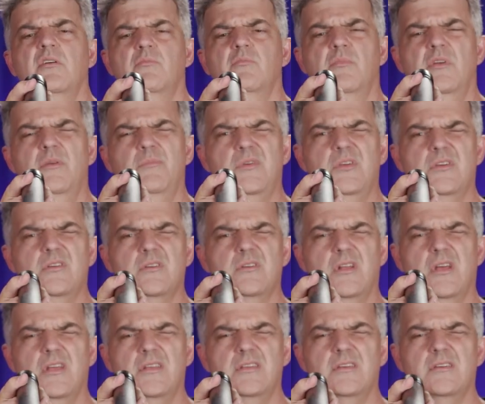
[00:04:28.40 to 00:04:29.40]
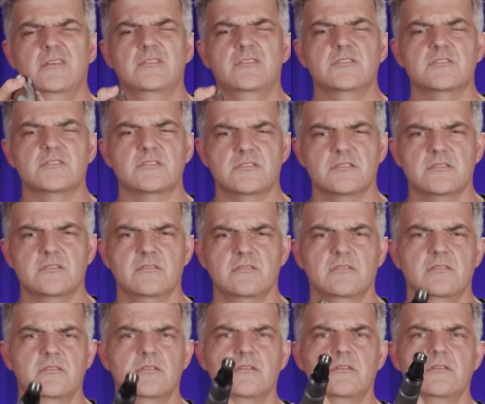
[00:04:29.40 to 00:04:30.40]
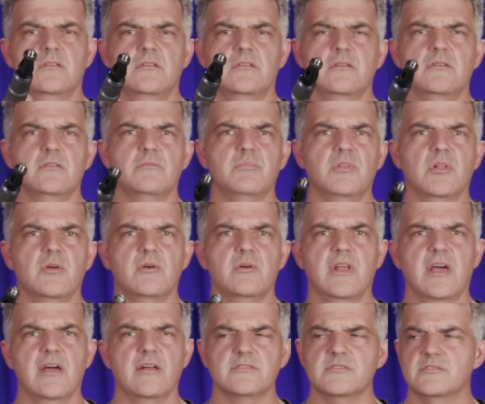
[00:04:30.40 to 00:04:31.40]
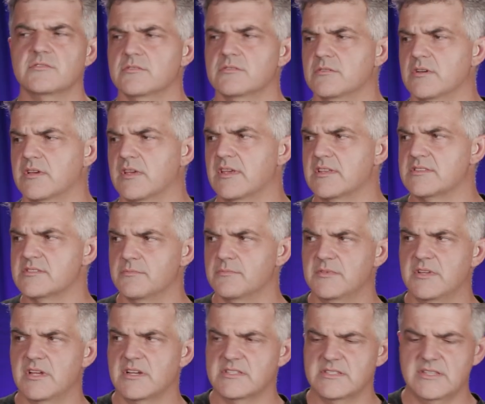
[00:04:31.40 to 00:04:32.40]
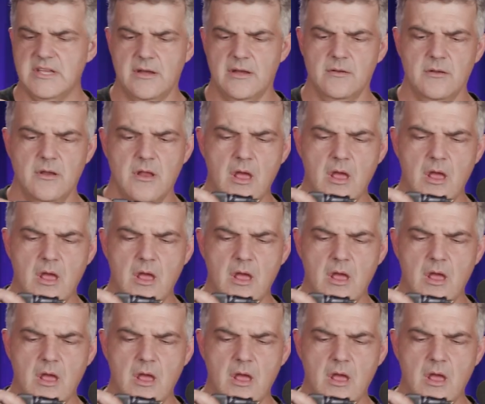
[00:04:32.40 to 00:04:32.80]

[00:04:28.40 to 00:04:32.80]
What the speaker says: Might be a good idea to just blow it out so I can get some dust out.